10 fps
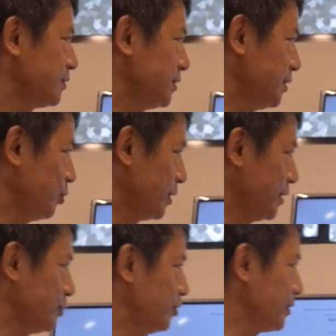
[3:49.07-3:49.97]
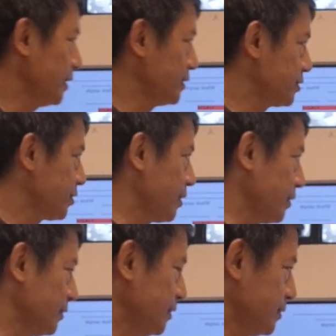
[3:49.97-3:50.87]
see, we can look at this chart.